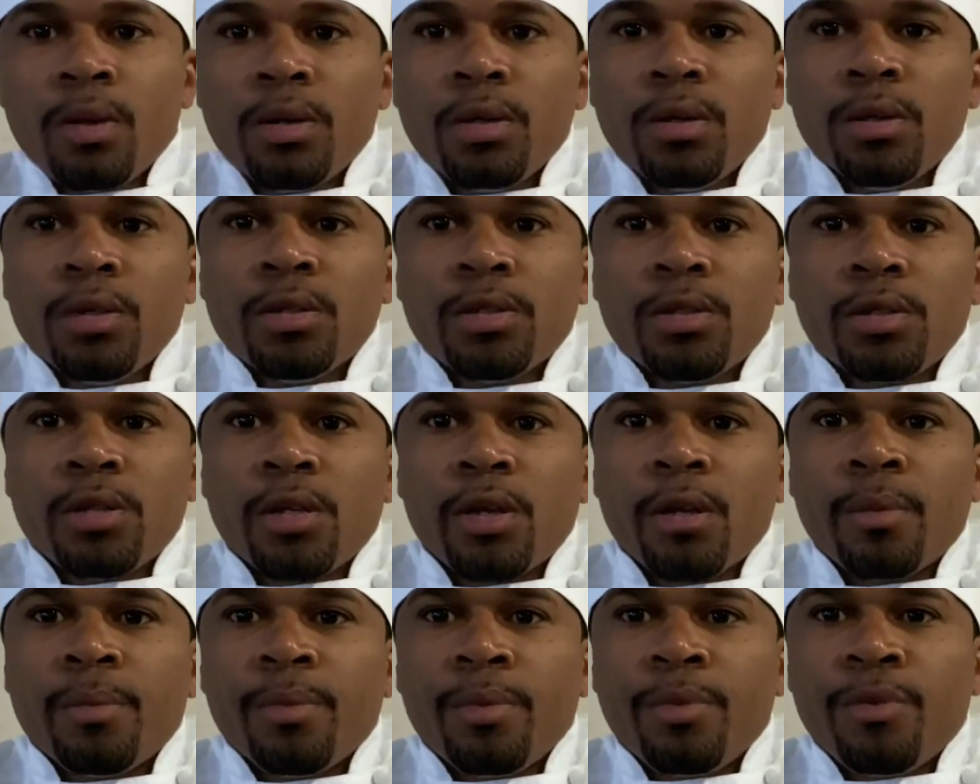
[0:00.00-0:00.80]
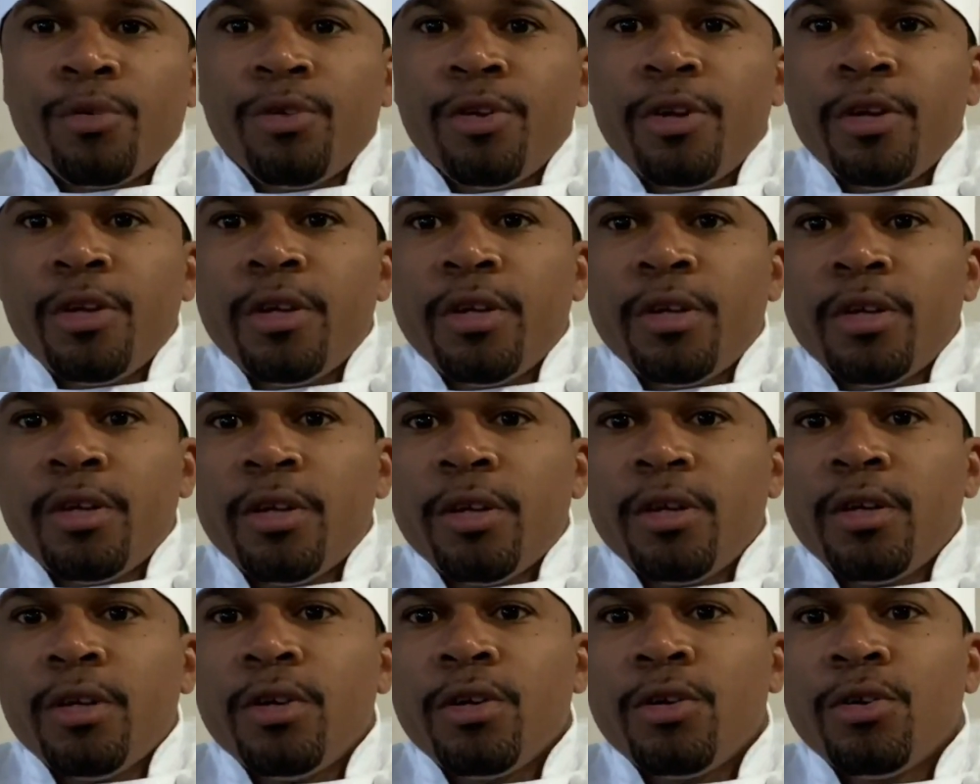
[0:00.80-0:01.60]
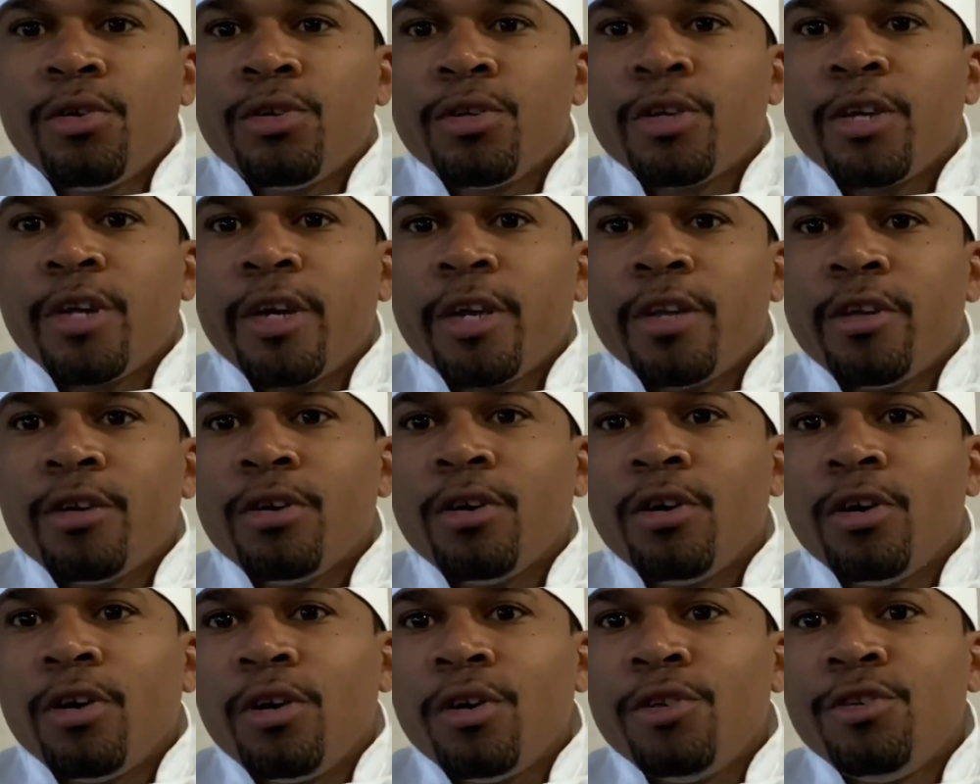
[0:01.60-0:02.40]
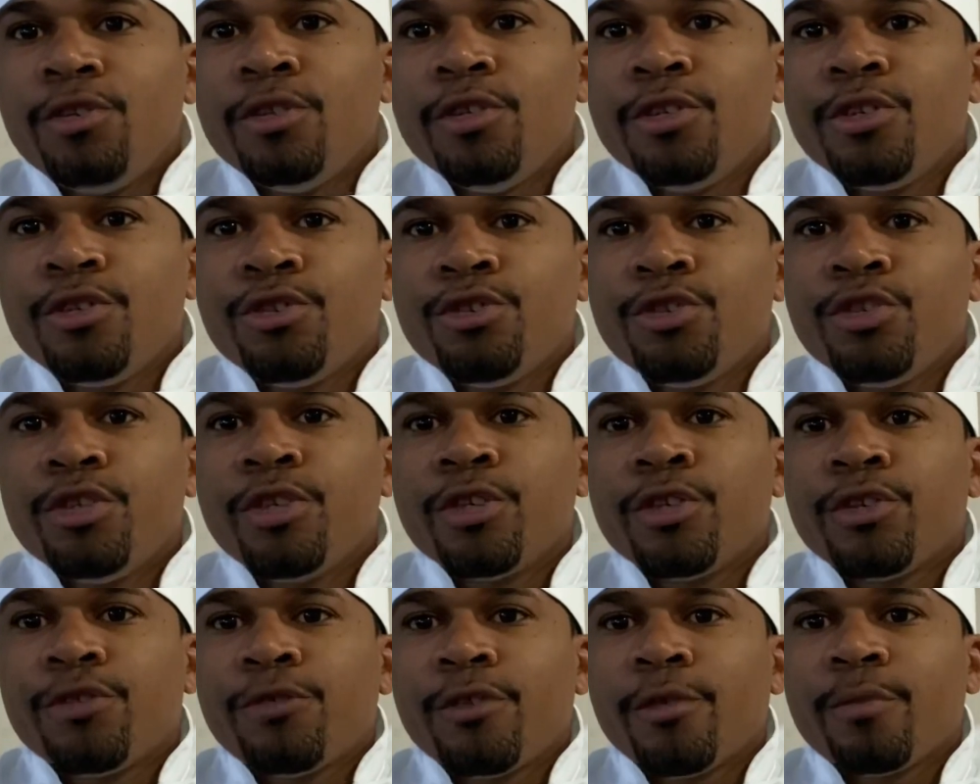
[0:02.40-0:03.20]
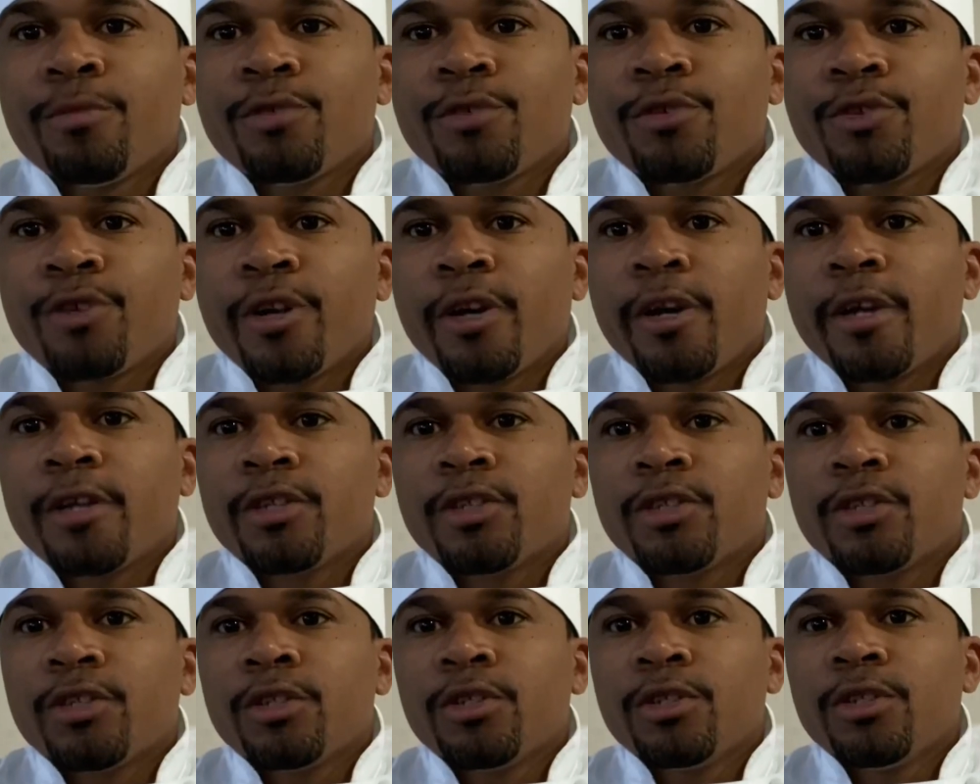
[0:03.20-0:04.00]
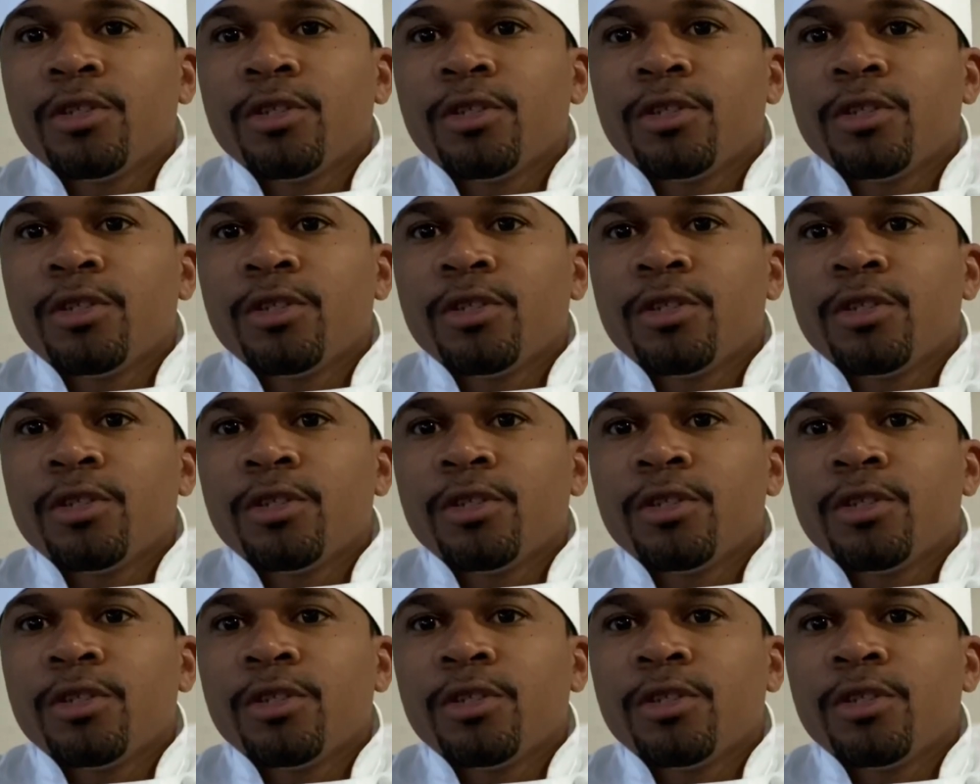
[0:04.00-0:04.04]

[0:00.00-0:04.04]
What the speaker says: Step three, you're going to gather all your ingredients from scratch.